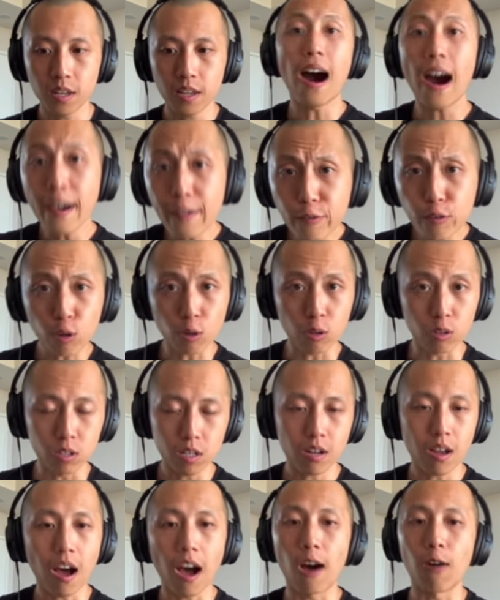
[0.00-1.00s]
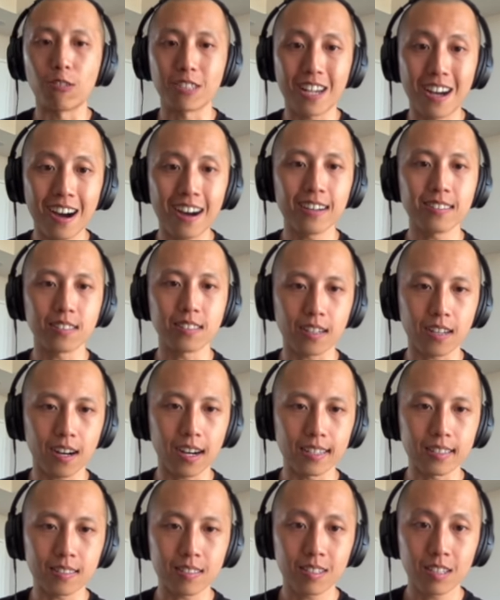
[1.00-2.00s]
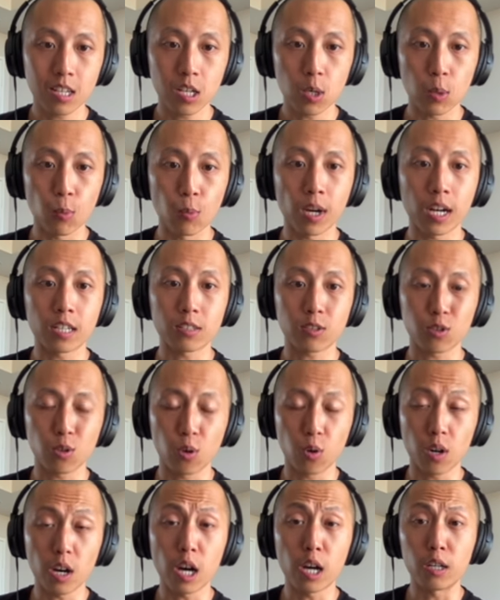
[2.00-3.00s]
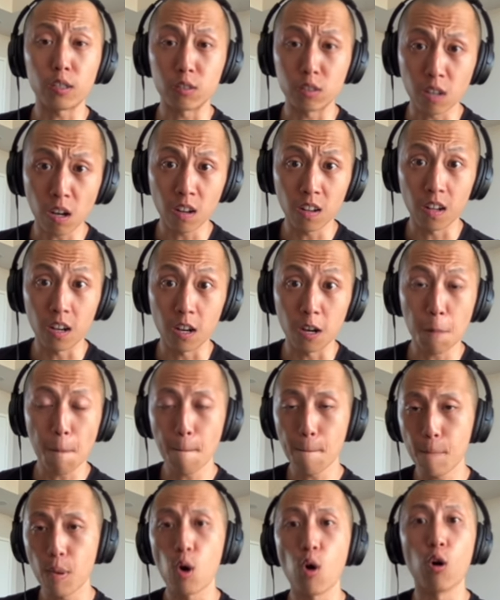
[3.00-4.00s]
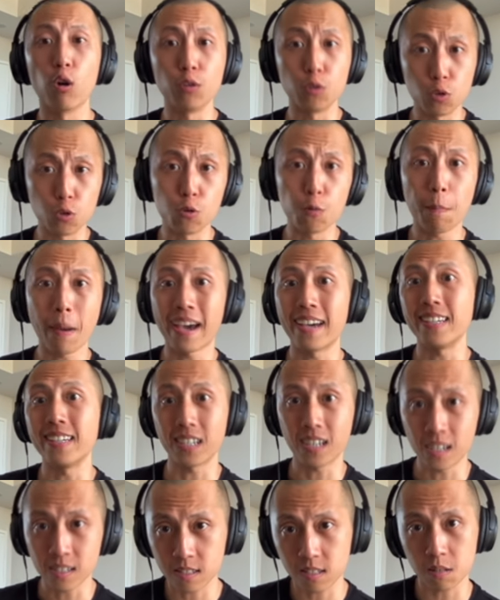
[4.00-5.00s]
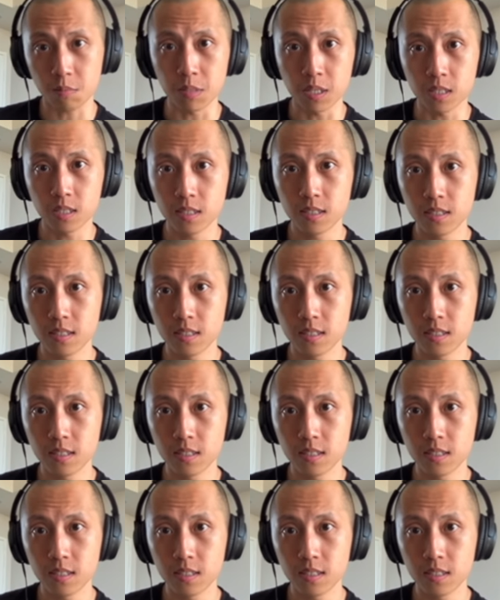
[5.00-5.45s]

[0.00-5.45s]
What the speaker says: I thought I was high as a kite when I saw $1 per new paying customer,